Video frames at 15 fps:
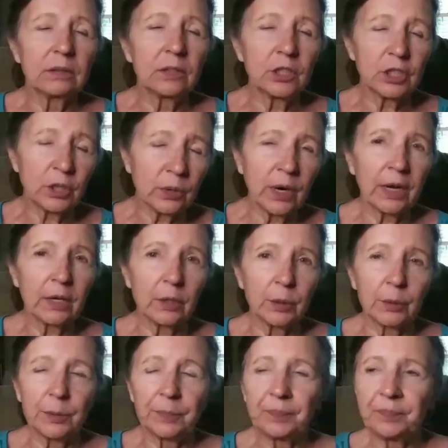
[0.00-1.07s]
Sure I
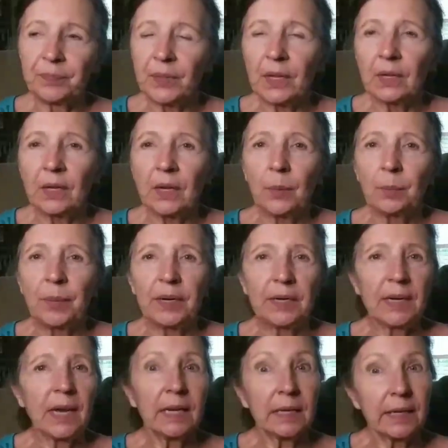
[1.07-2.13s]
do,
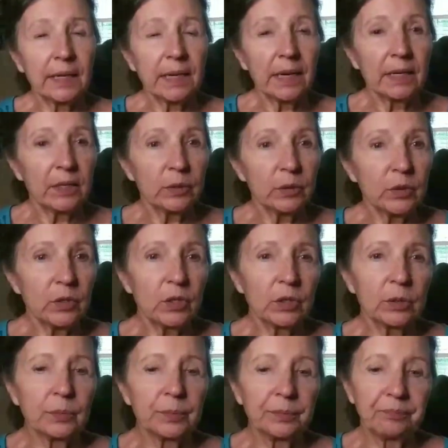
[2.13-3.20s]
but not like I used to.